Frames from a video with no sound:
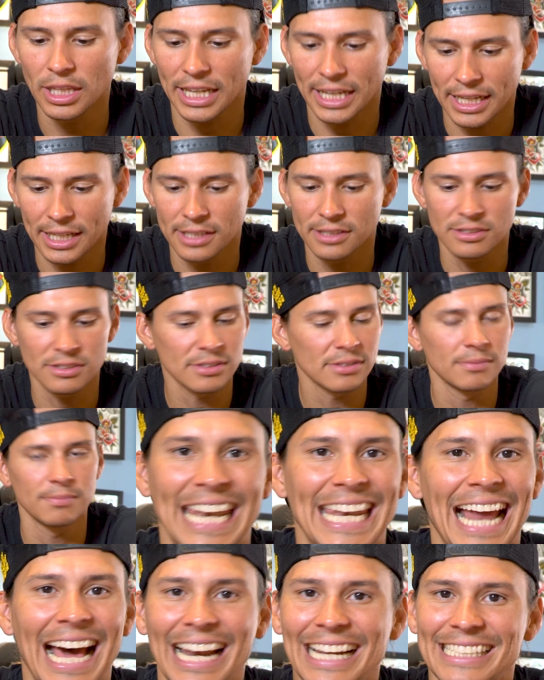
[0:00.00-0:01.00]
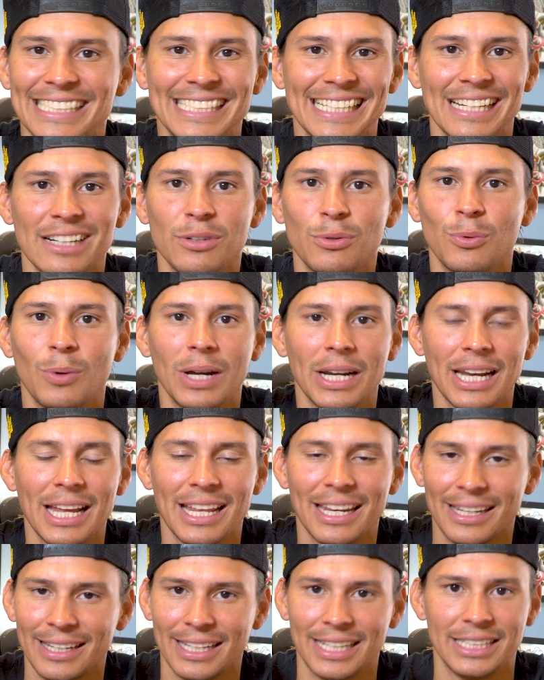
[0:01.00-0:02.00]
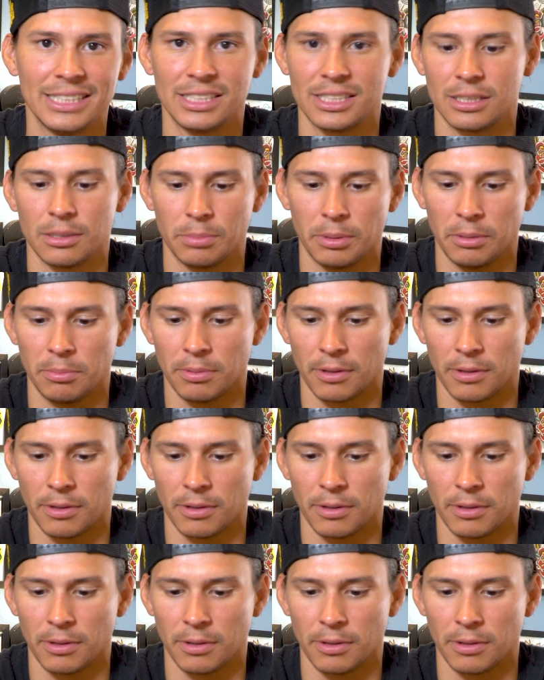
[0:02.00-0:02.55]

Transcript: is, not a single one needs to be